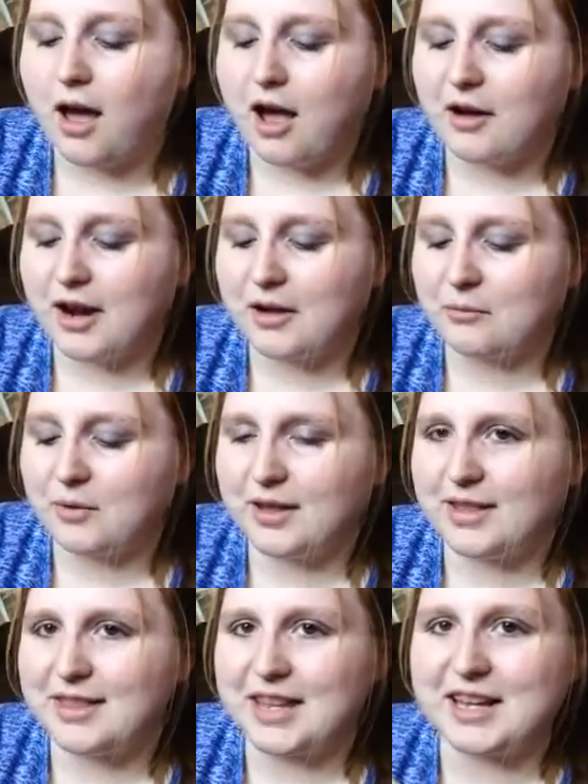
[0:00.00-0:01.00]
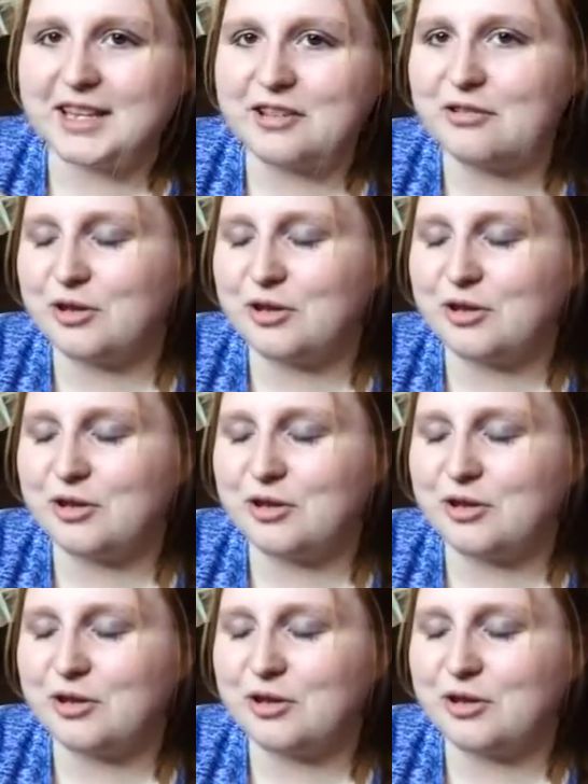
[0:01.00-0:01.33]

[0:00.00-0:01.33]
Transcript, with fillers: All right, well, thank you,